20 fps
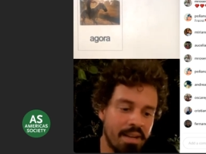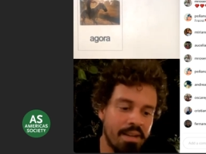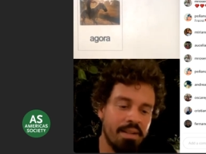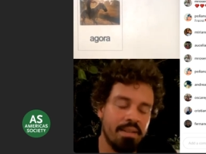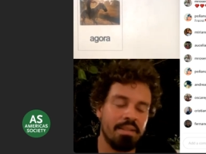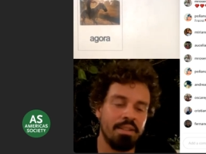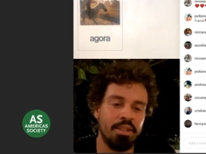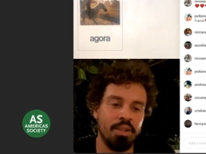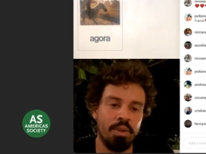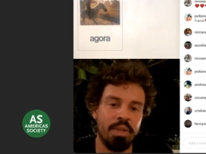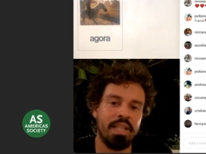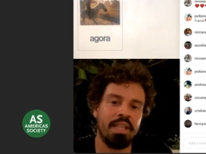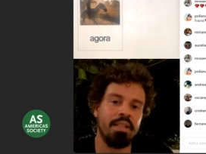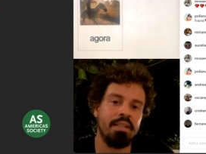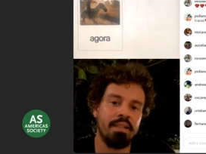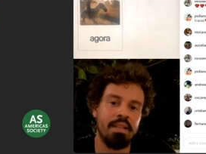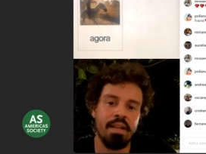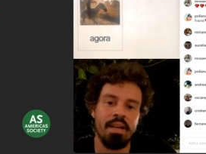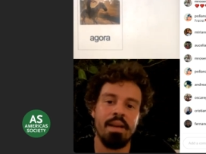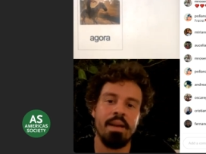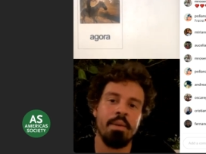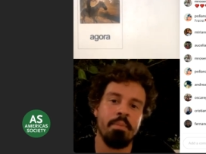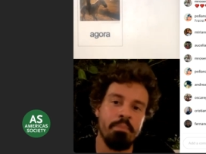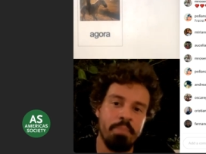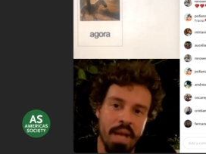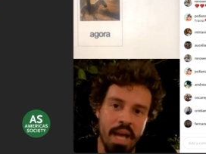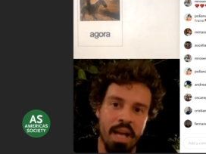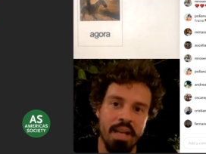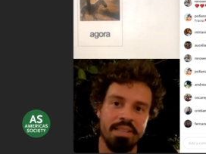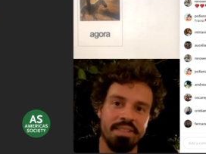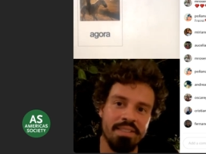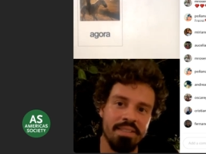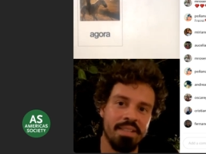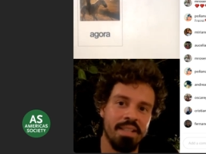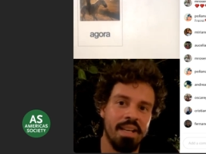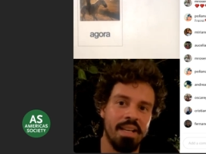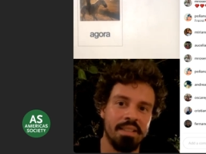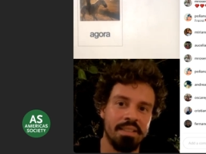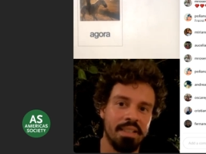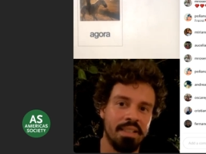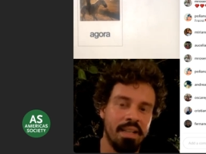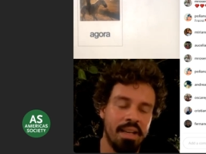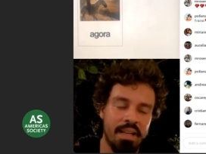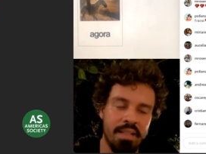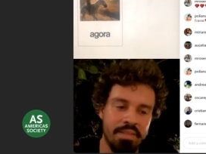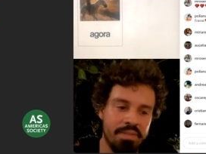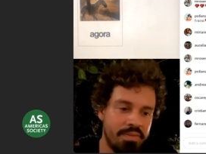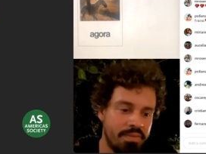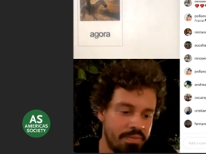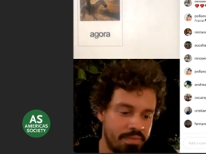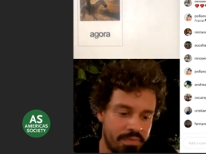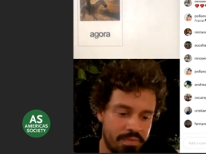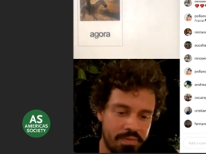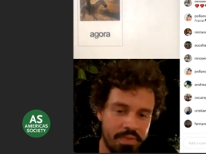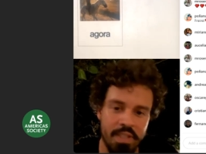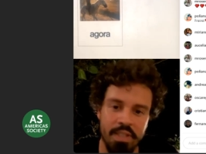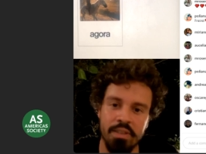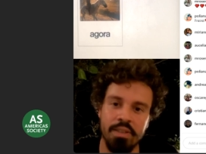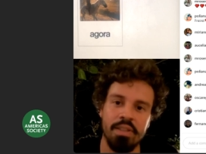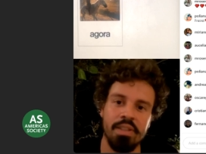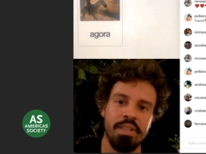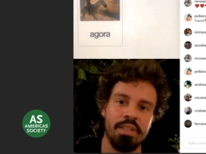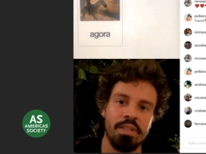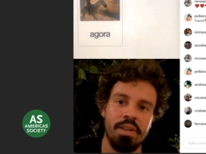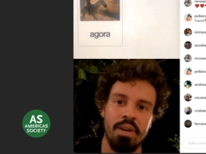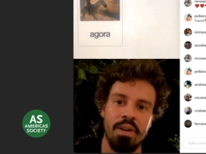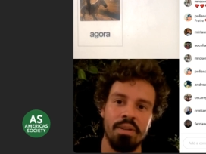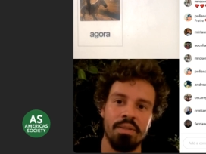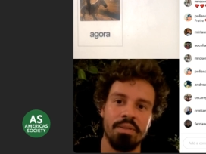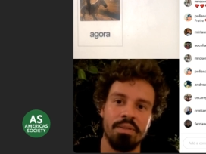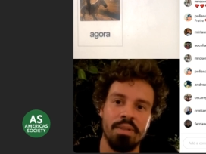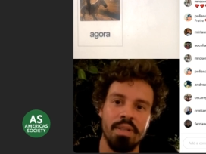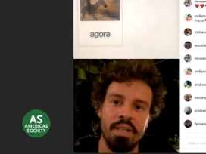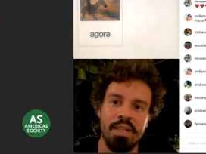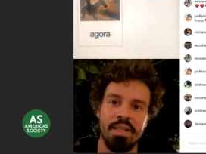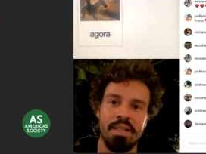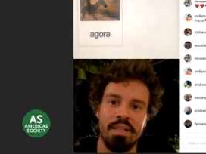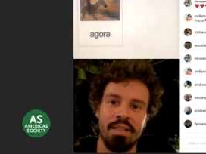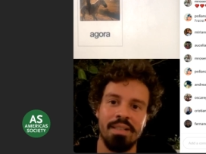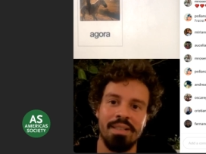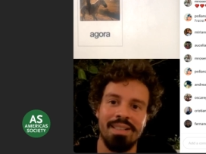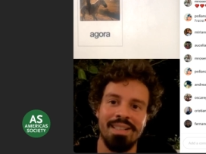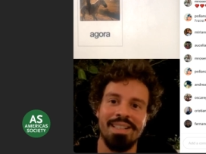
looking back to that, I feel it all.